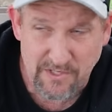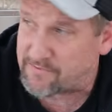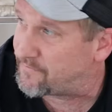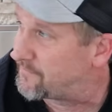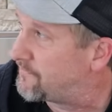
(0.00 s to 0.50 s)

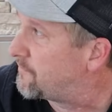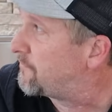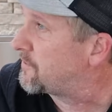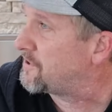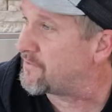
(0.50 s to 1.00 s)
which
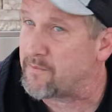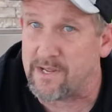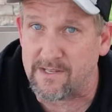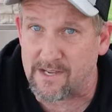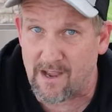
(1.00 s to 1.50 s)
fortunately for
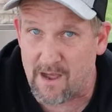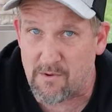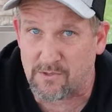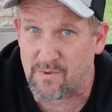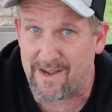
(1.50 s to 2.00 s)
me is
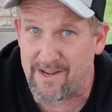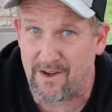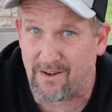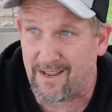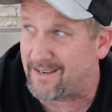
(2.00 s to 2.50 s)
almost right
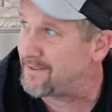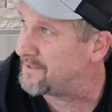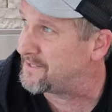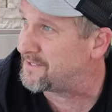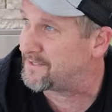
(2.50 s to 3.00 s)
here. Like,
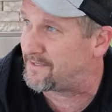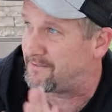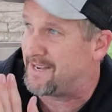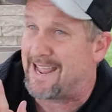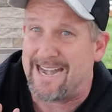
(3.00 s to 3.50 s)
this is the